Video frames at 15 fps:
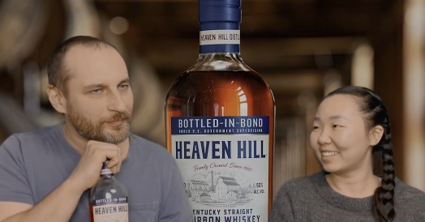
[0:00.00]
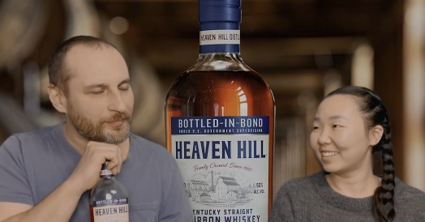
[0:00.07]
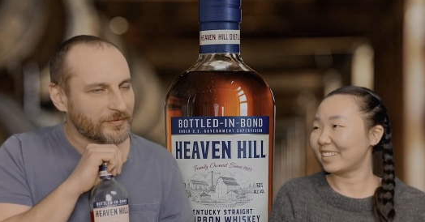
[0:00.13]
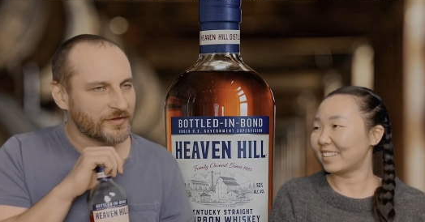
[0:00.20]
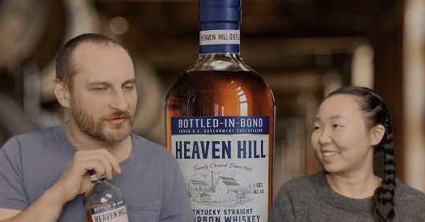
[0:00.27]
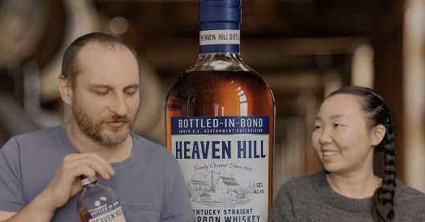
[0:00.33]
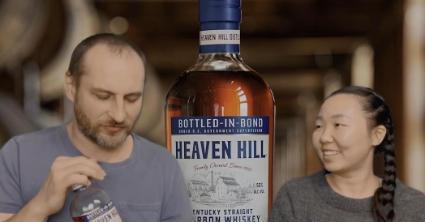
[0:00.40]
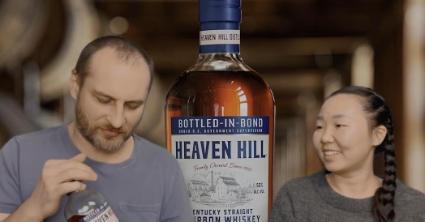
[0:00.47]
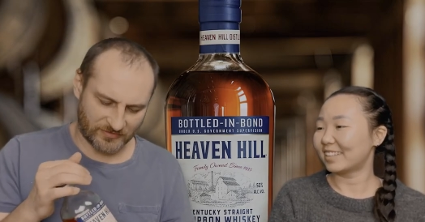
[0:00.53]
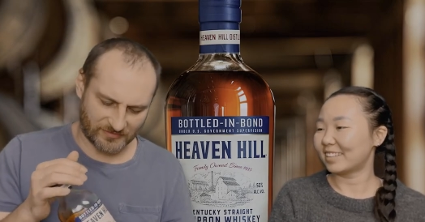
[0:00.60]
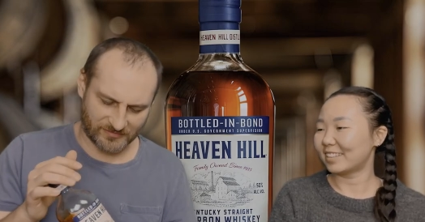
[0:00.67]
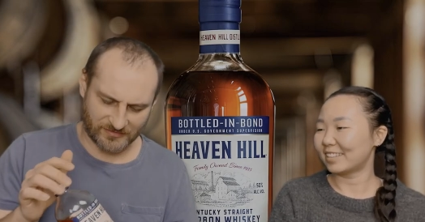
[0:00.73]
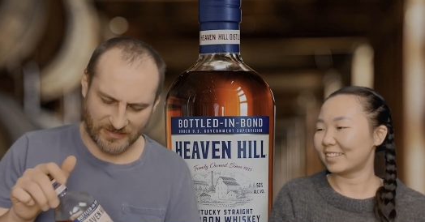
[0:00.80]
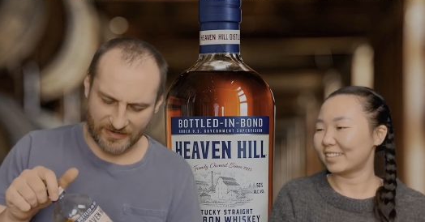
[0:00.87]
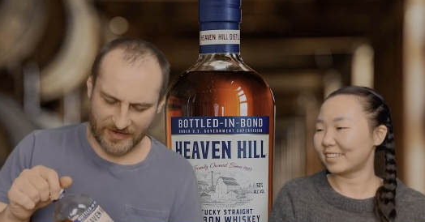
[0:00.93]
Speaker 1: because
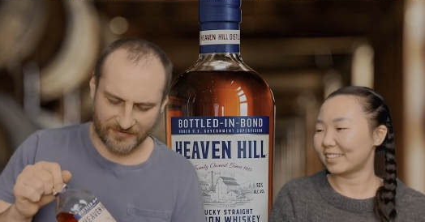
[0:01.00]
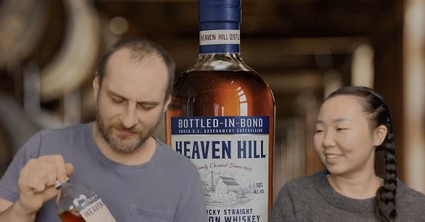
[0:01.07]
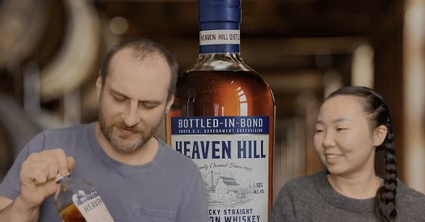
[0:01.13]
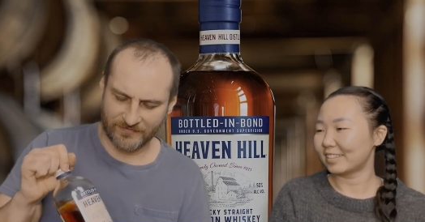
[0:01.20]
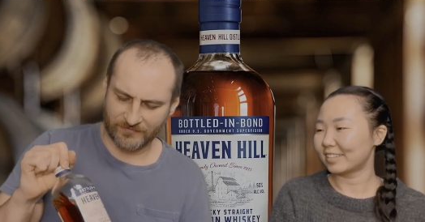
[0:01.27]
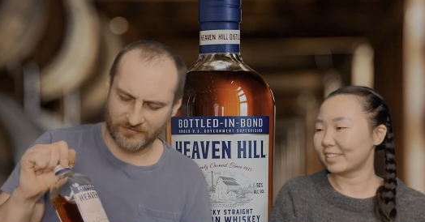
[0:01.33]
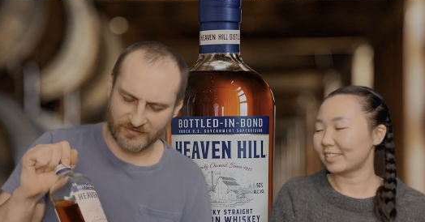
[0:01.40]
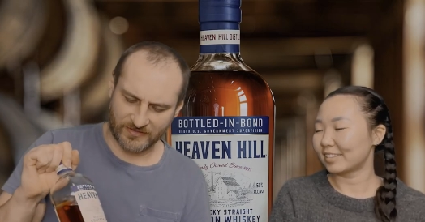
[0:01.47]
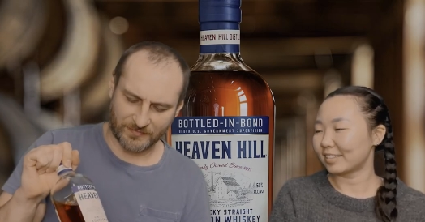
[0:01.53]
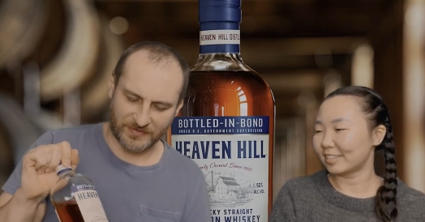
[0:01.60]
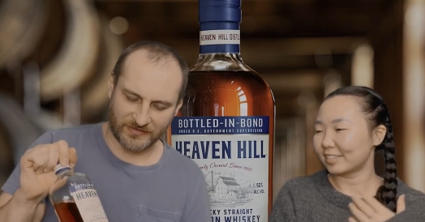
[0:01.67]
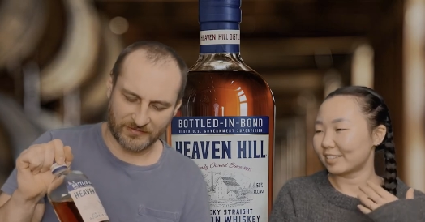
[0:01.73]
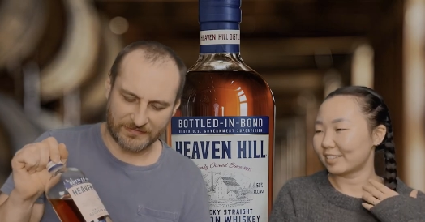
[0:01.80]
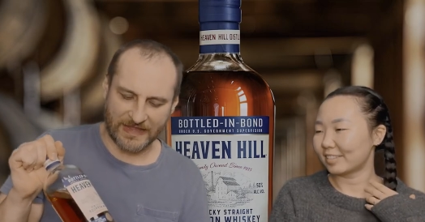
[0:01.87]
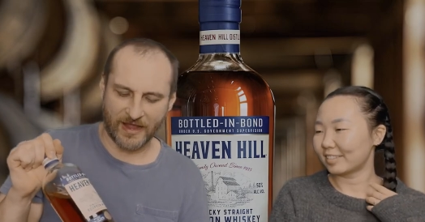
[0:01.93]
it, I, have never. I
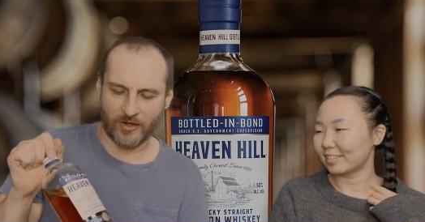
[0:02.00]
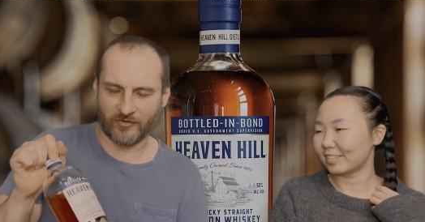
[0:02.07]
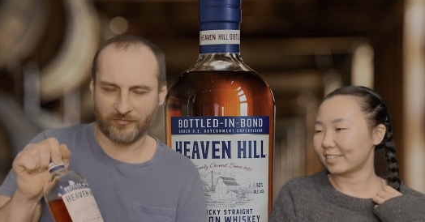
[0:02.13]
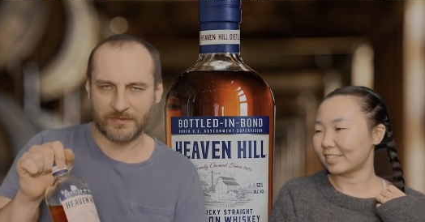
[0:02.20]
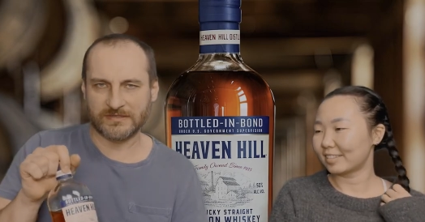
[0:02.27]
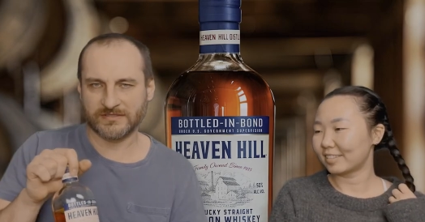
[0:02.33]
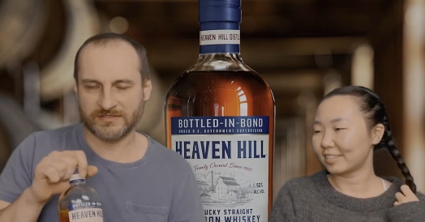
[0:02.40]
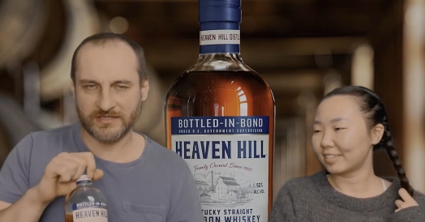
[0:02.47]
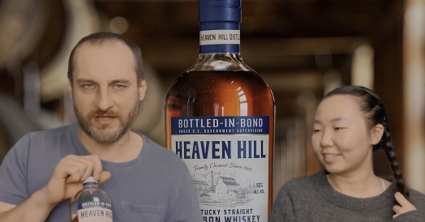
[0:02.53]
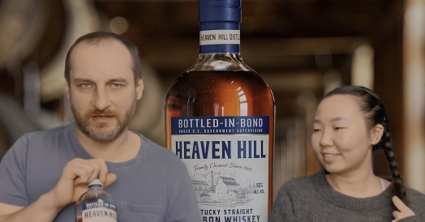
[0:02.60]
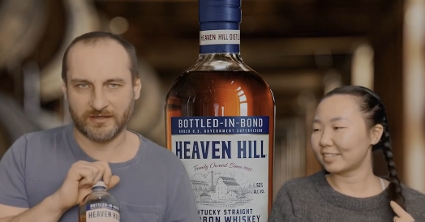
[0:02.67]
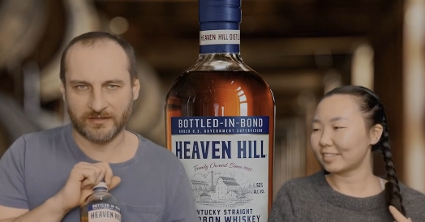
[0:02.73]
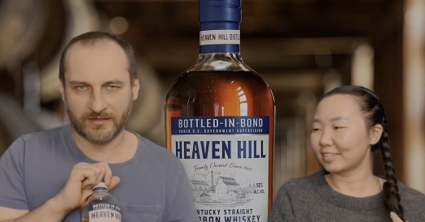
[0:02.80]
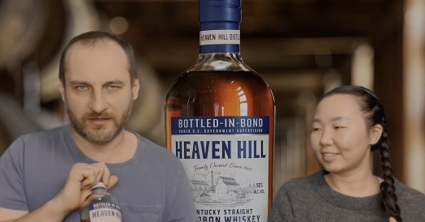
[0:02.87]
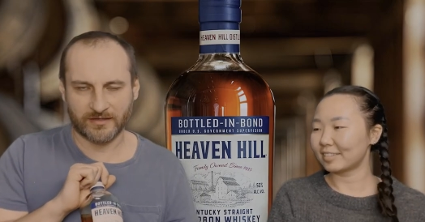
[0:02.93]
mean, now I've been
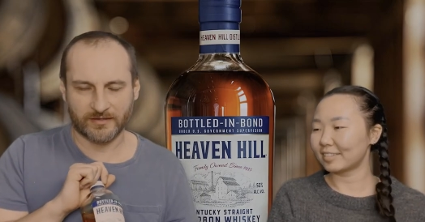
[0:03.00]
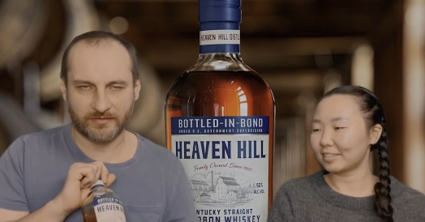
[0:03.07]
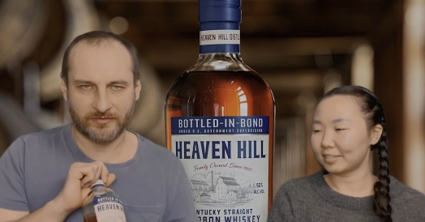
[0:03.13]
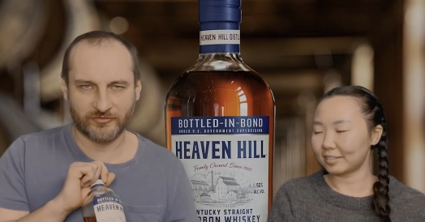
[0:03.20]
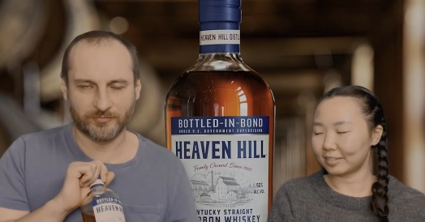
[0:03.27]
seeing uh, this